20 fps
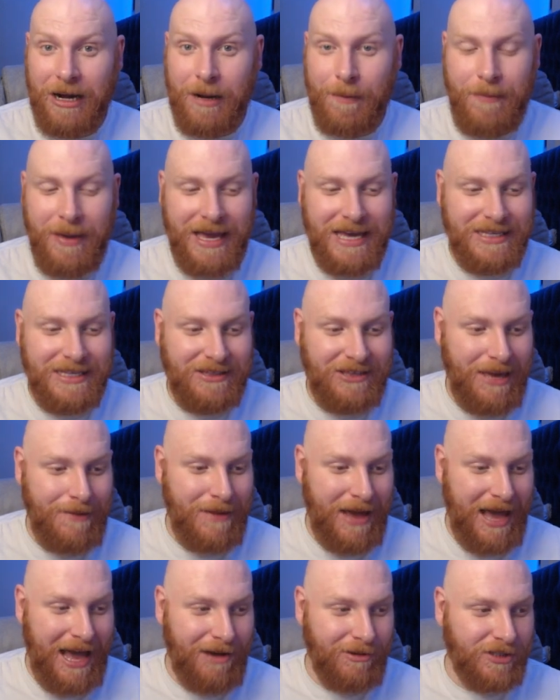the biggest
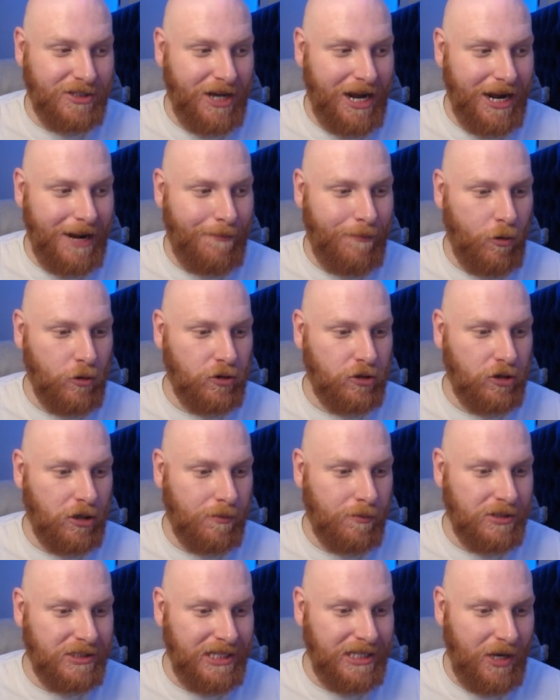team outside of Portugal
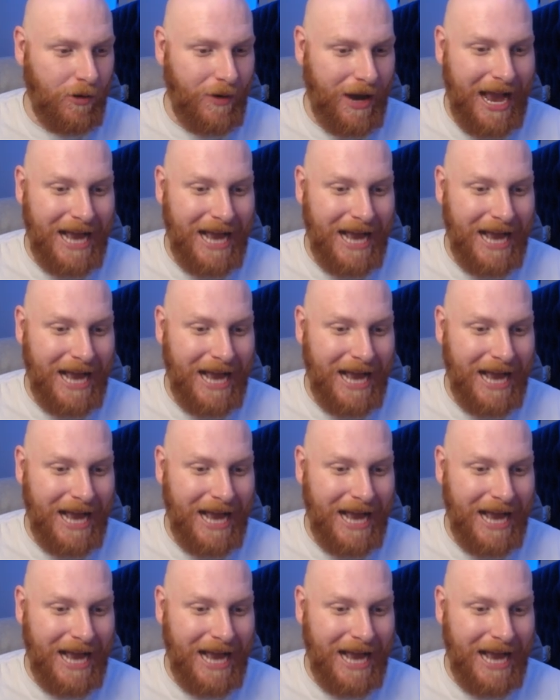and Brazil,